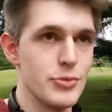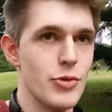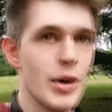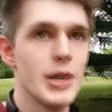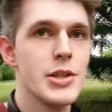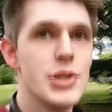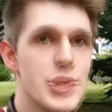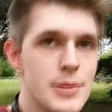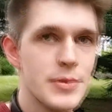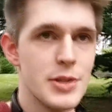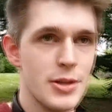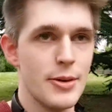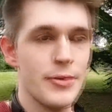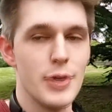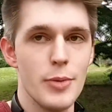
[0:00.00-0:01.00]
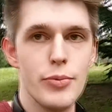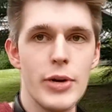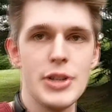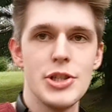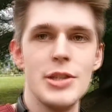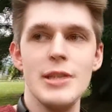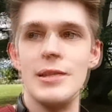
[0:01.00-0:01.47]
rush, to not feel
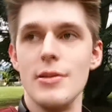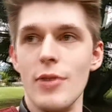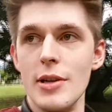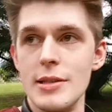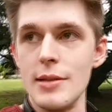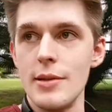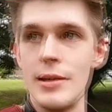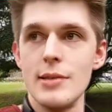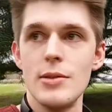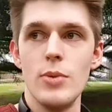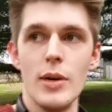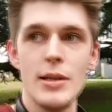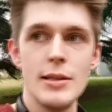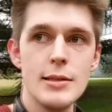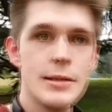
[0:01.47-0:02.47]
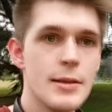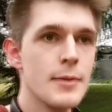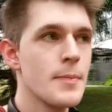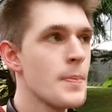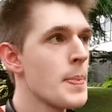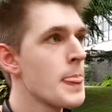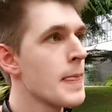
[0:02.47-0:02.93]
pressured into writing things quickly.
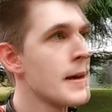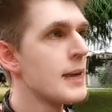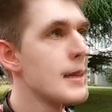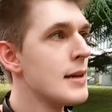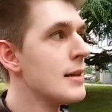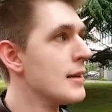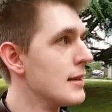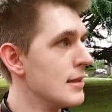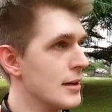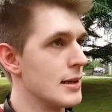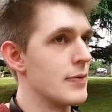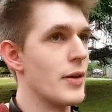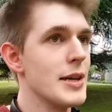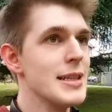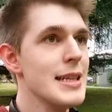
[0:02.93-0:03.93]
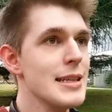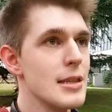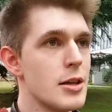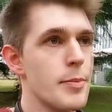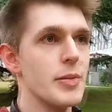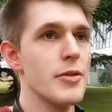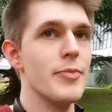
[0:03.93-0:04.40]
Like, if I need a
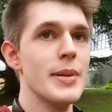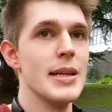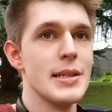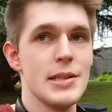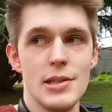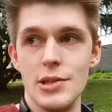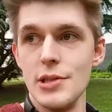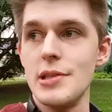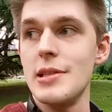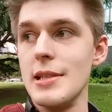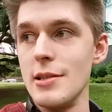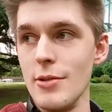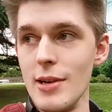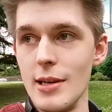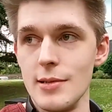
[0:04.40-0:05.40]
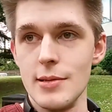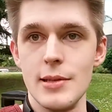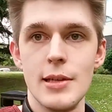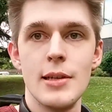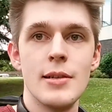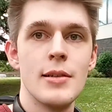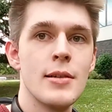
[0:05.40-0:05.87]
couple of minutes to just sit around,
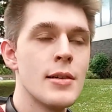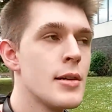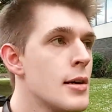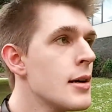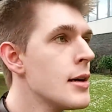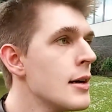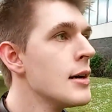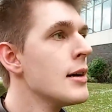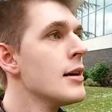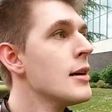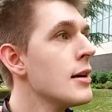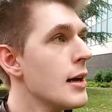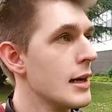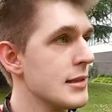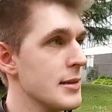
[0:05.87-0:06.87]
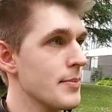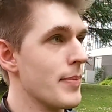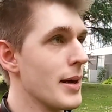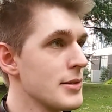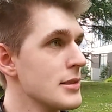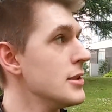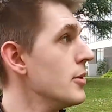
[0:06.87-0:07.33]
as I'm
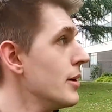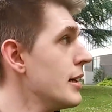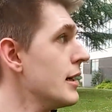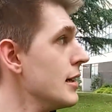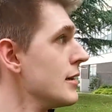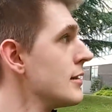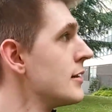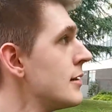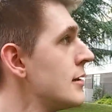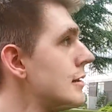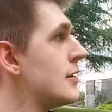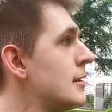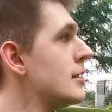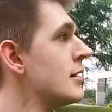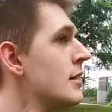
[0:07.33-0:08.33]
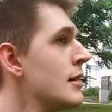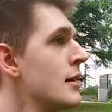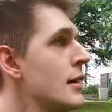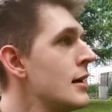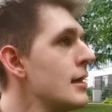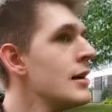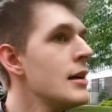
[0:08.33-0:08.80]
about to do here,
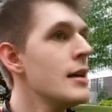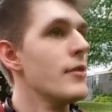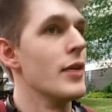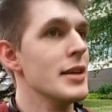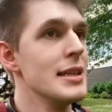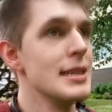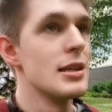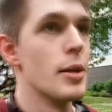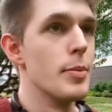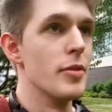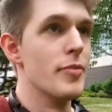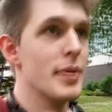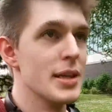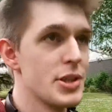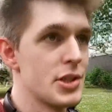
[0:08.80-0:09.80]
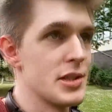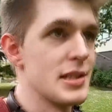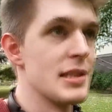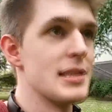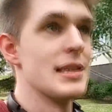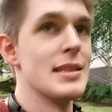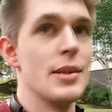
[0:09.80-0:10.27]
if I need a couple of minutes just
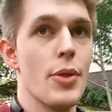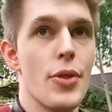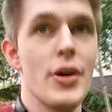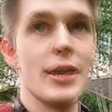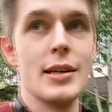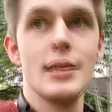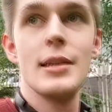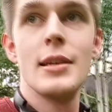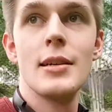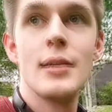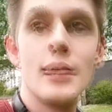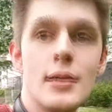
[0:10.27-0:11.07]
to sit and think,